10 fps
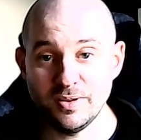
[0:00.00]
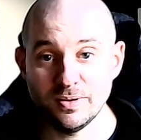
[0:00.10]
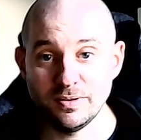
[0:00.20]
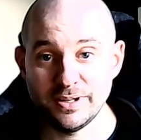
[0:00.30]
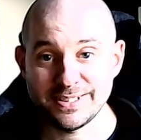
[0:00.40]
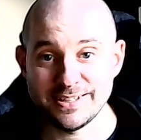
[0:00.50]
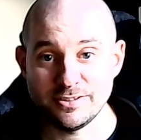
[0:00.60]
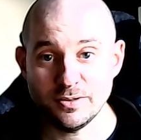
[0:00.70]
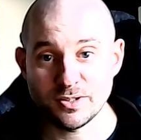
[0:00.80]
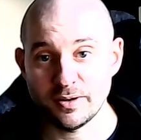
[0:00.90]
that you're listening
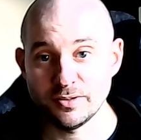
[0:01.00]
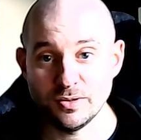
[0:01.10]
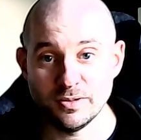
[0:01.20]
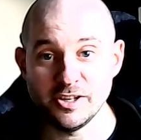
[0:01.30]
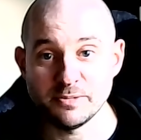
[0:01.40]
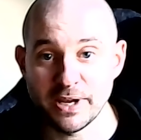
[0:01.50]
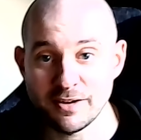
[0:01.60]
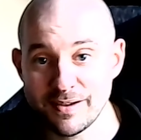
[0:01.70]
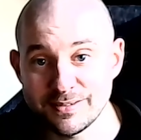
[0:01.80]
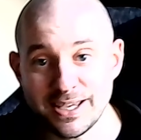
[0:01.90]
to, so I'll do the spin
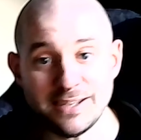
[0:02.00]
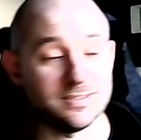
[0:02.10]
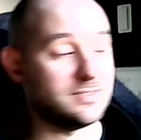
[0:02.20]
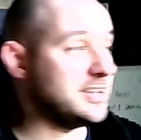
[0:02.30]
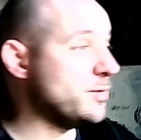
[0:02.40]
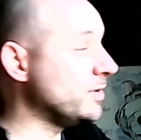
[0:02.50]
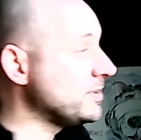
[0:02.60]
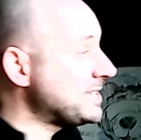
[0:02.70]
around test to see what it